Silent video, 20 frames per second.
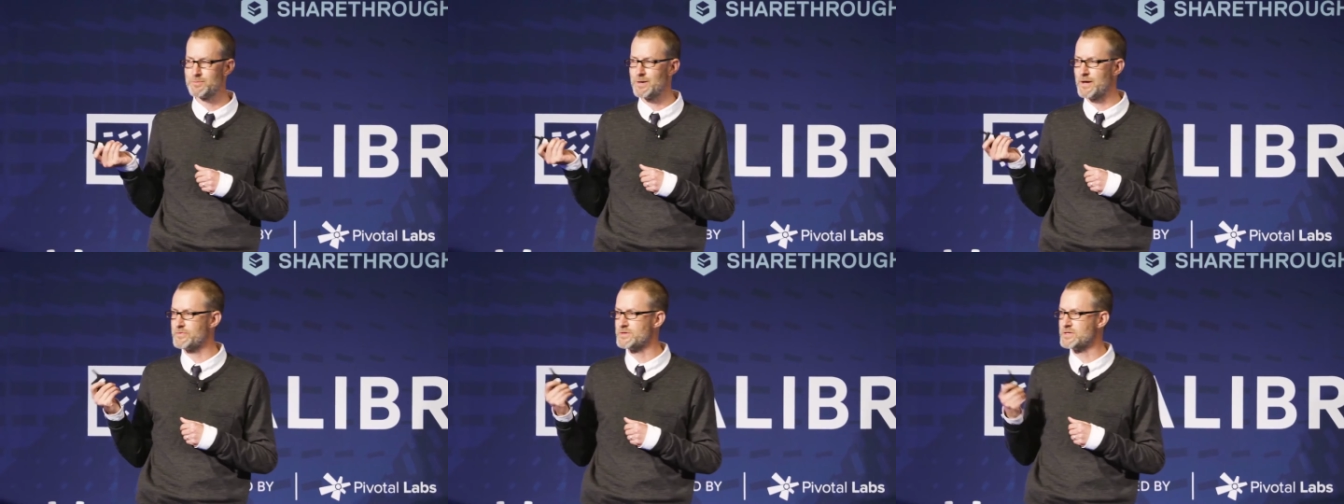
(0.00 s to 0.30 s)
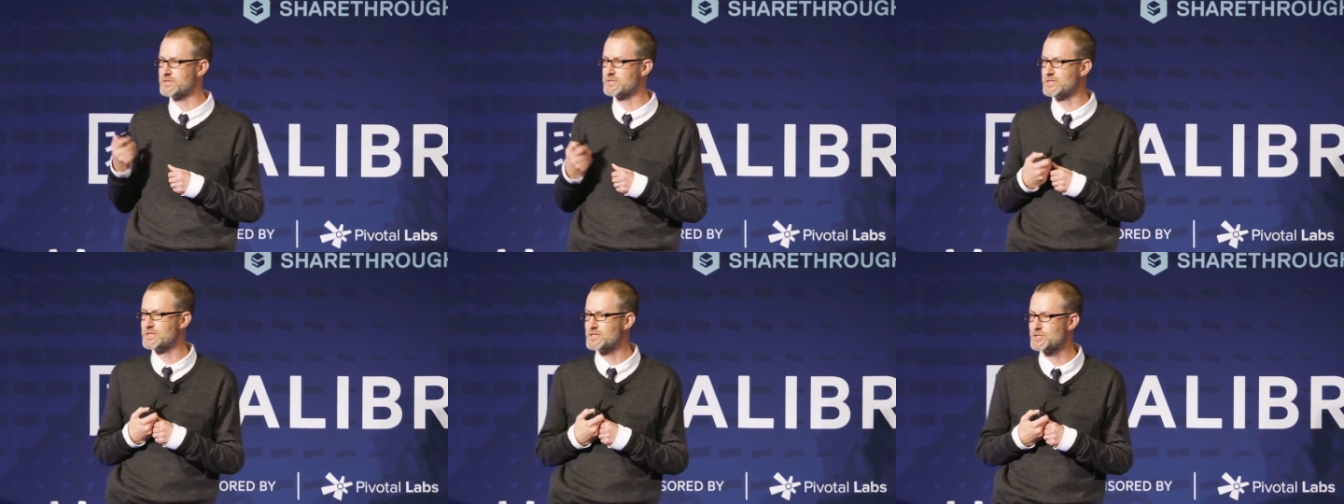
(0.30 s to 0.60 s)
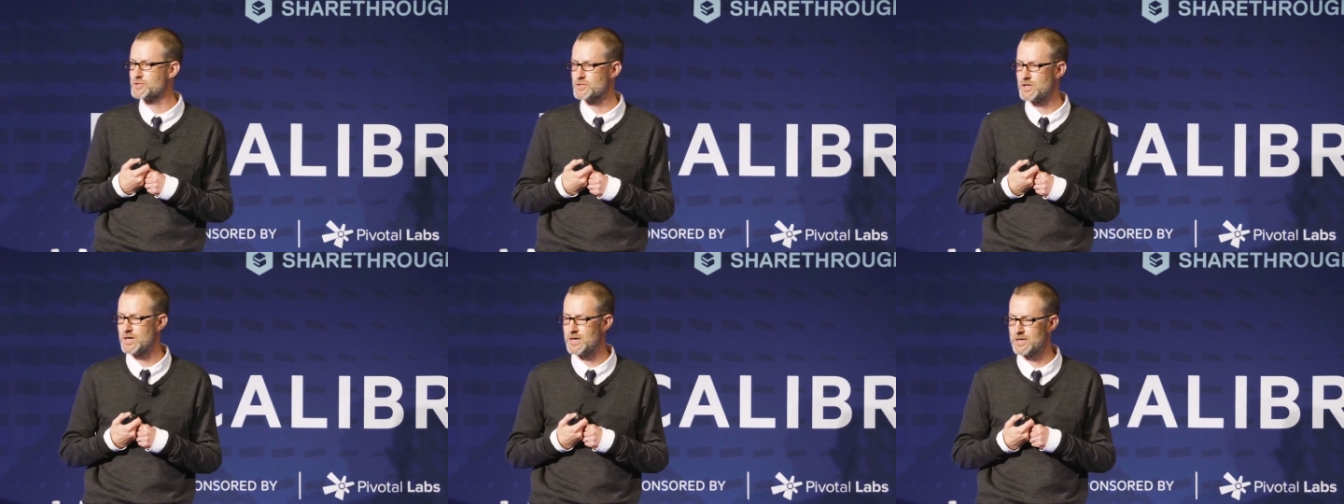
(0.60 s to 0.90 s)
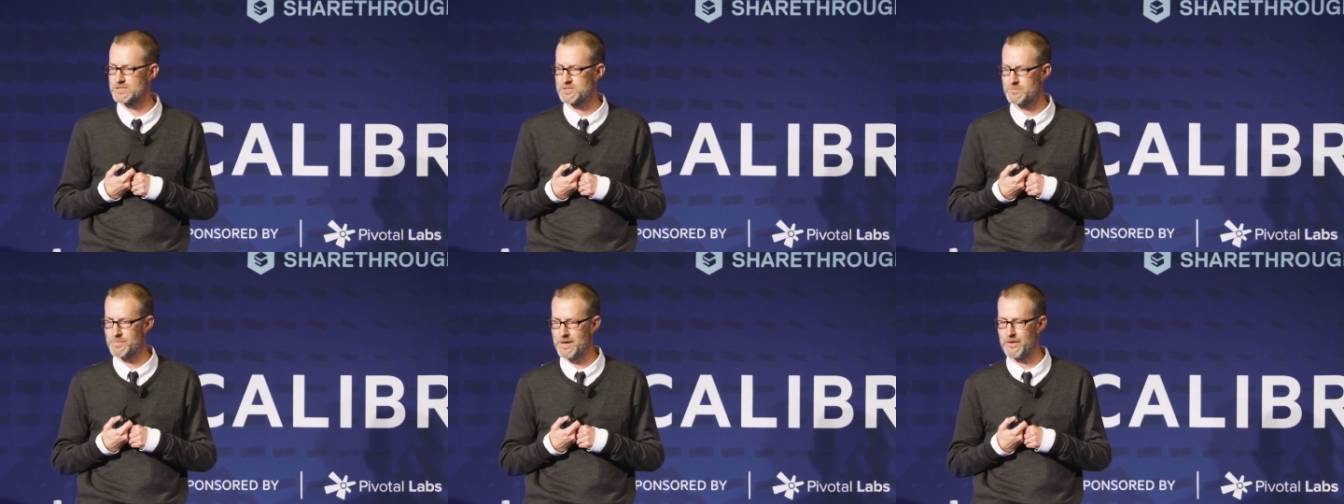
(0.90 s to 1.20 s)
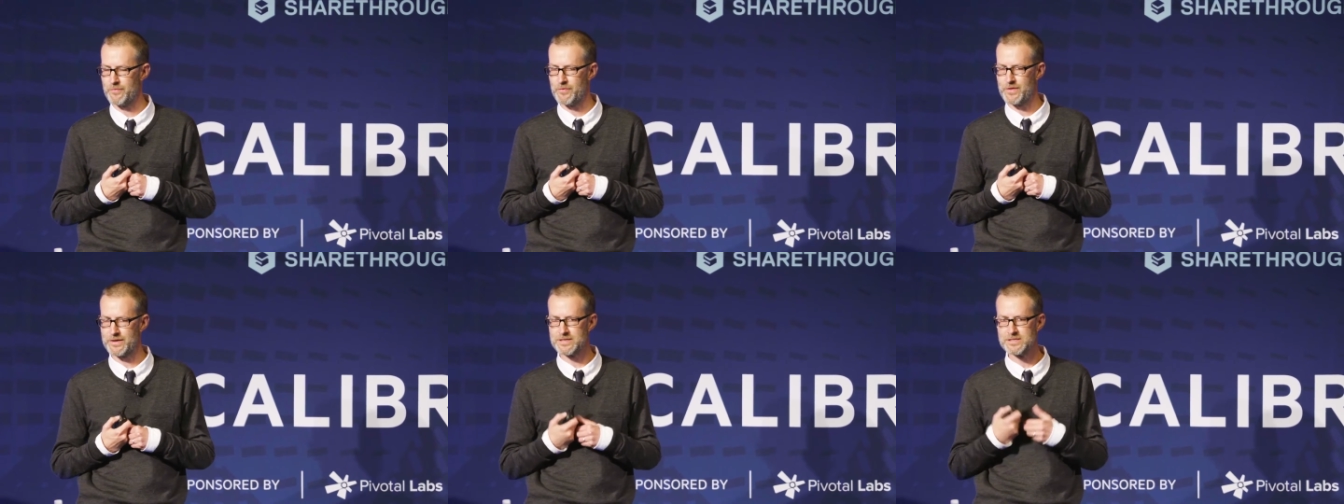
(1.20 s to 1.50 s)
talked about this in his talks
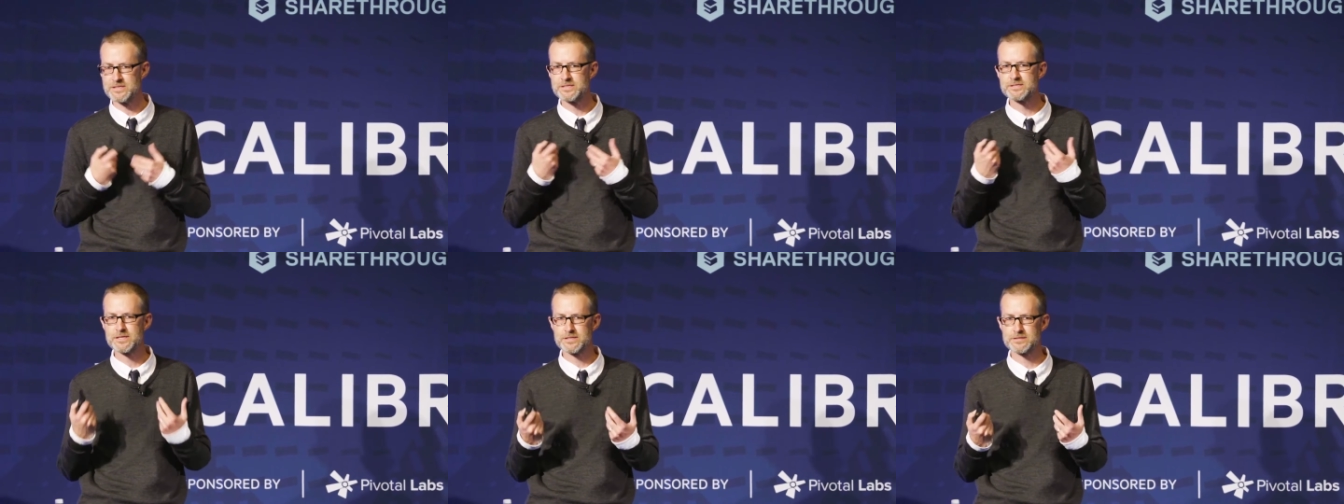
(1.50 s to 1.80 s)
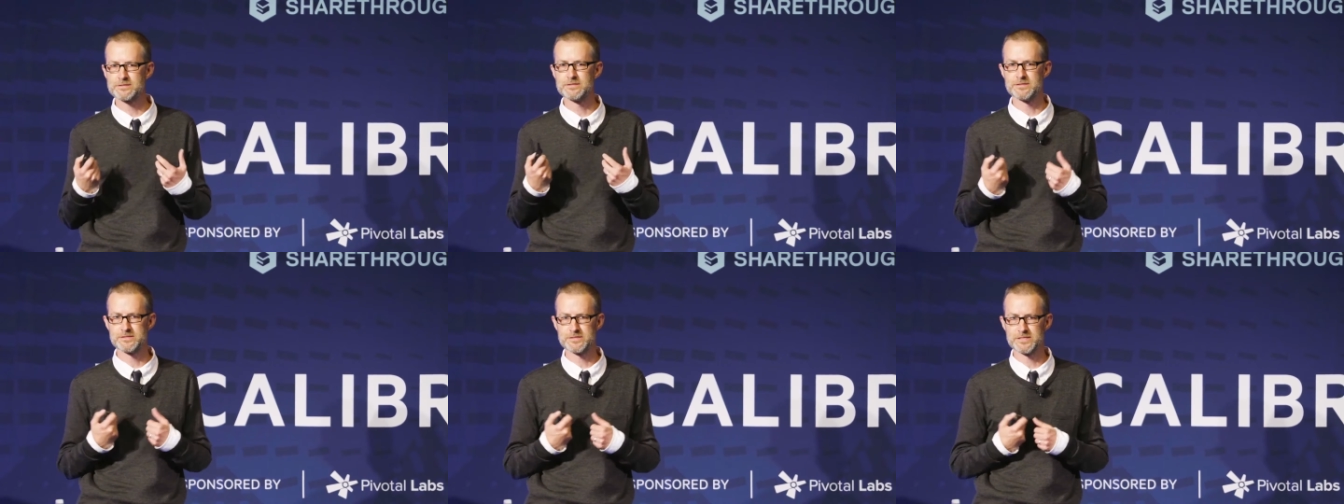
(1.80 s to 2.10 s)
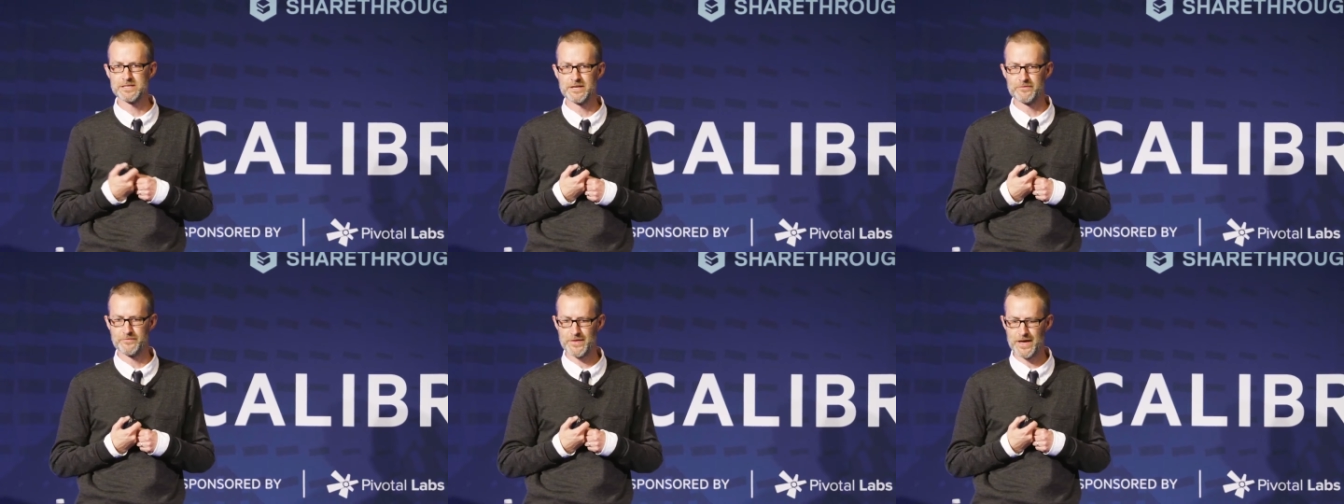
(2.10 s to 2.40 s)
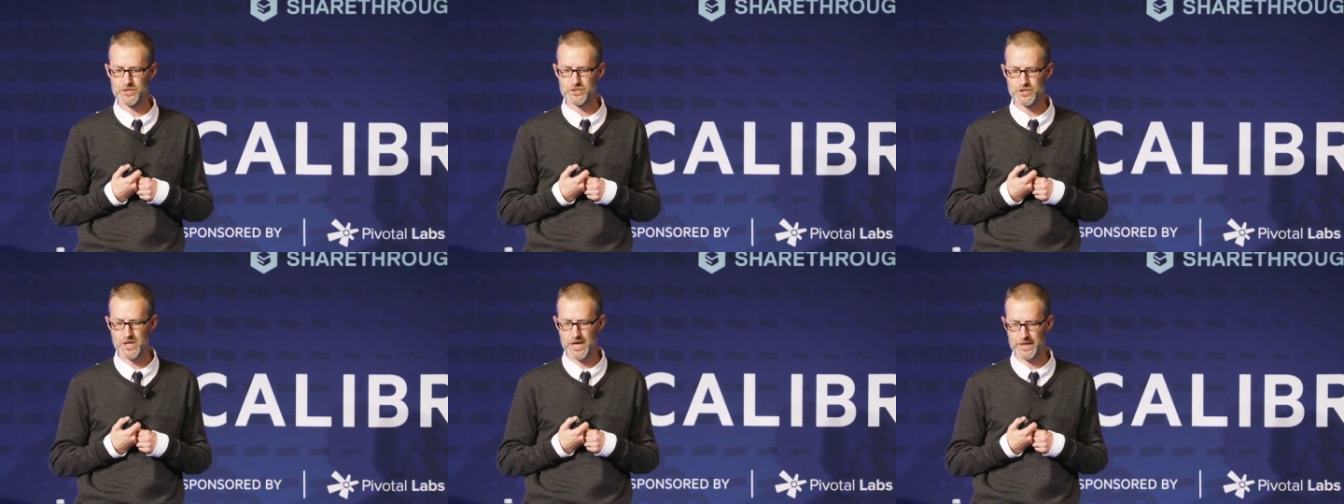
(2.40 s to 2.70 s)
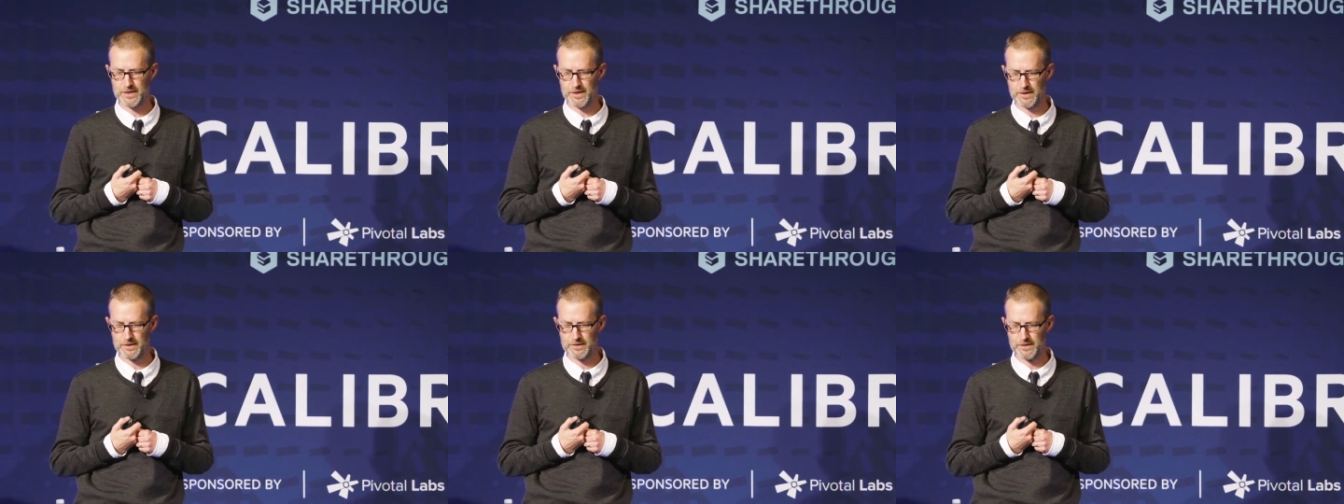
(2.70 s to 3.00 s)
about the consistency of that
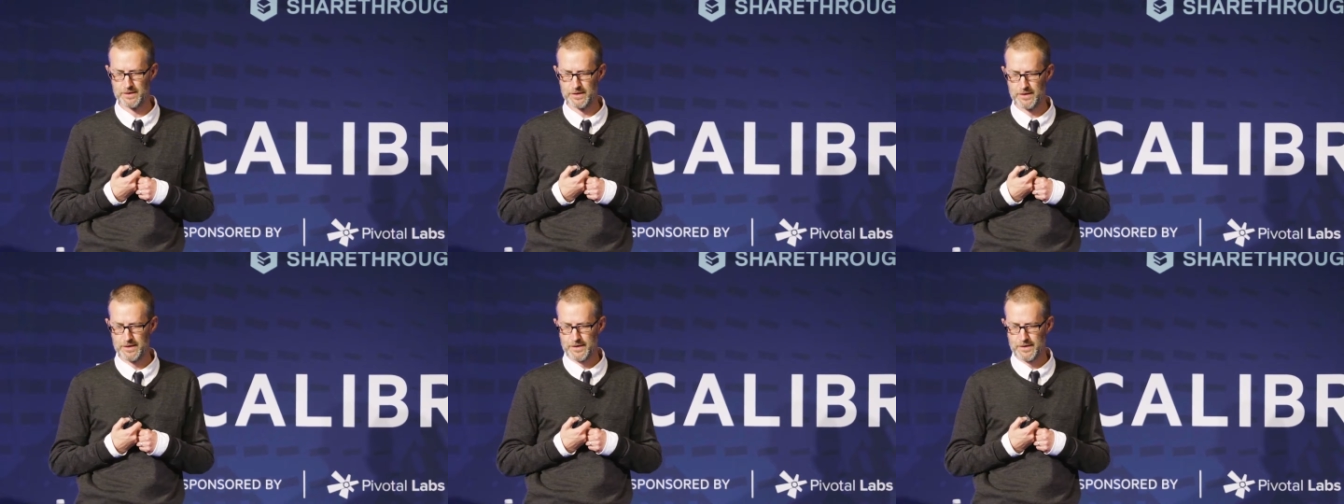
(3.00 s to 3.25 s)
check-in.